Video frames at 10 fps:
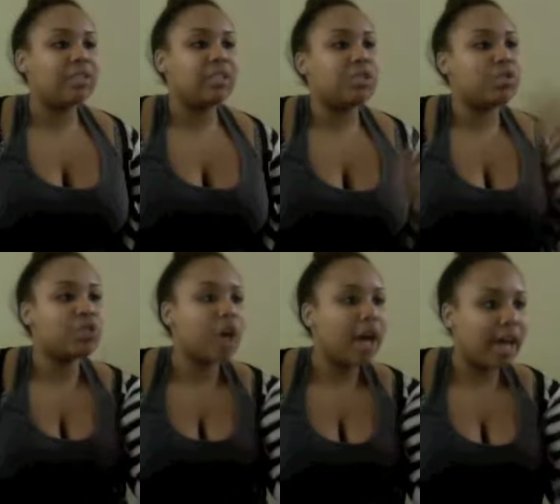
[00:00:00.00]
You
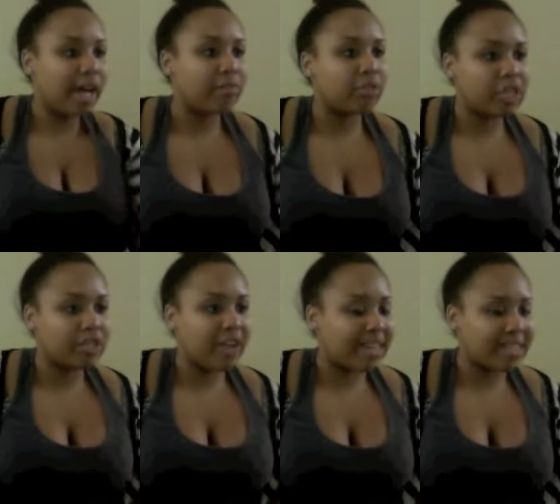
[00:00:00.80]
saw um,
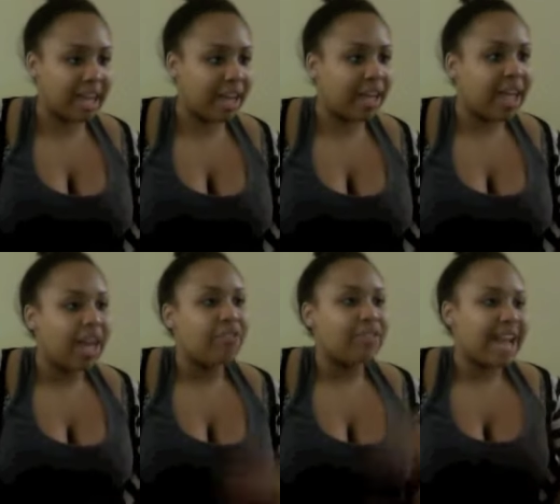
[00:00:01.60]
Chris Rock saying
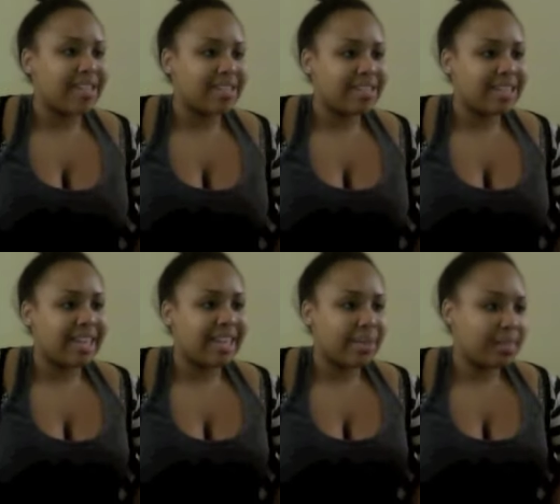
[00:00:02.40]
relaxers
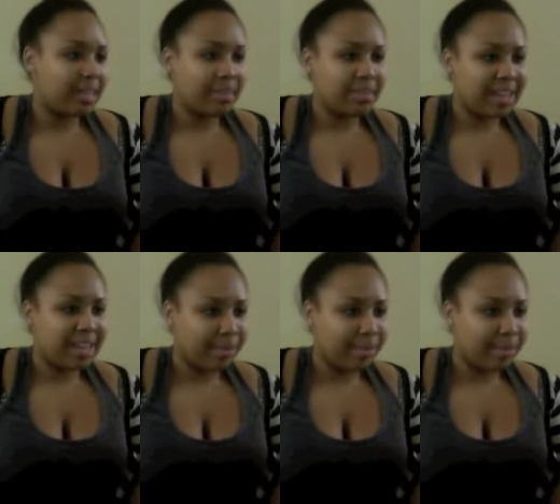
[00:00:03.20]
they can be damaging our